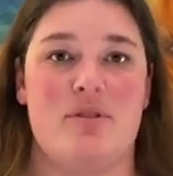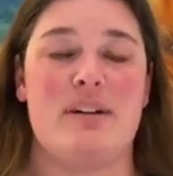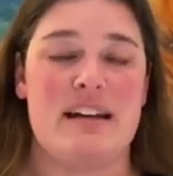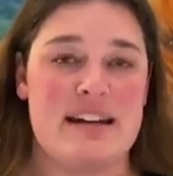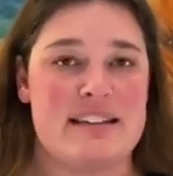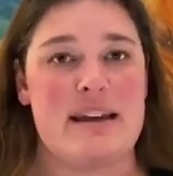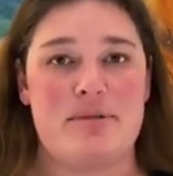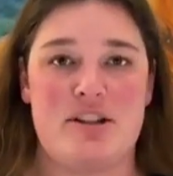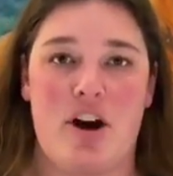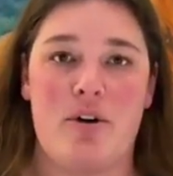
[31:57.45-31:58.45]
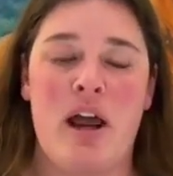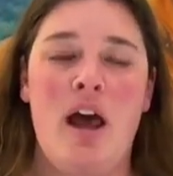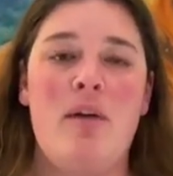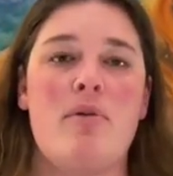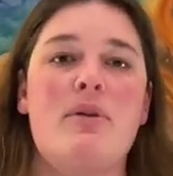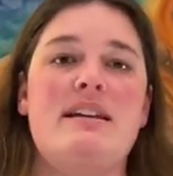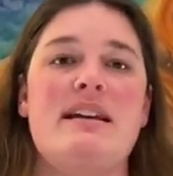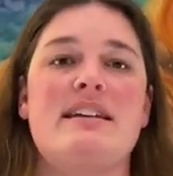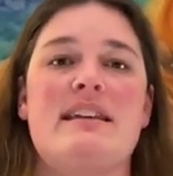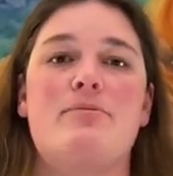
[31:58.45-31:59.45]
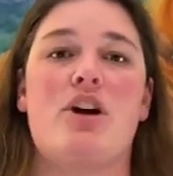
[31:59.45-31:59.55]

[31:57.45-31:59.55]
So we didn't accept stoat, but we did accept